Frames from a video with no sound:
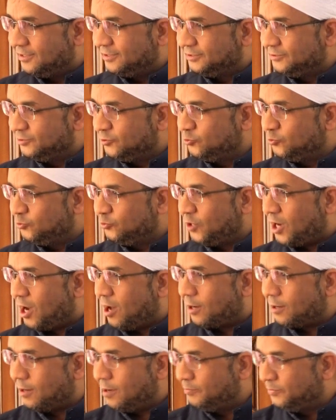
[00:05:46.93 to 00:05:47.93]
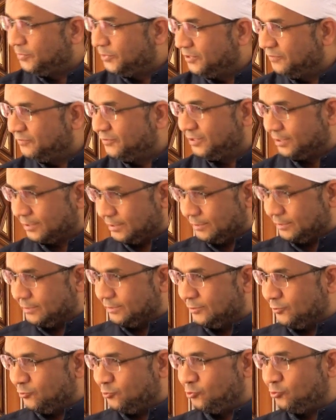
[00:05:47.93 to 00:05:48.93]
you know, haram, definitely
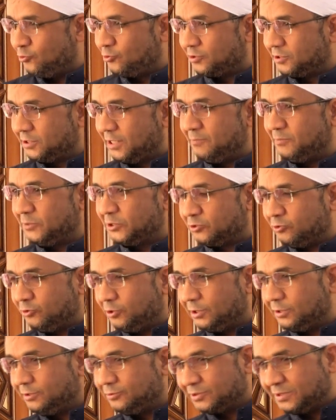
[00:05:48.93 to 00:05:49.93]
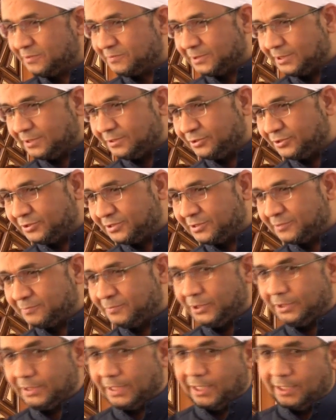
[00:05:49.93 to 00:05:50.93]
or some scholars know, sometimes this is
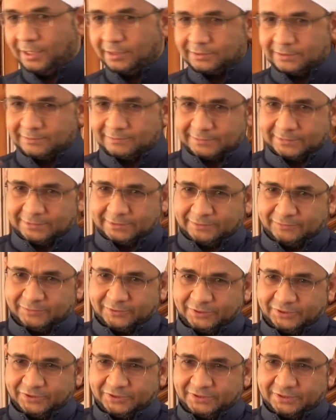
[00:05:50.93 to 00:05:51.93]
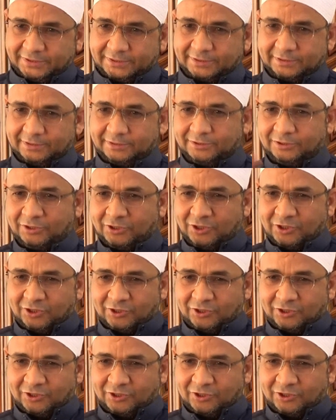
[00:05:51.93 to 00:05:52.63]
bid'ah, sometimes this is uh,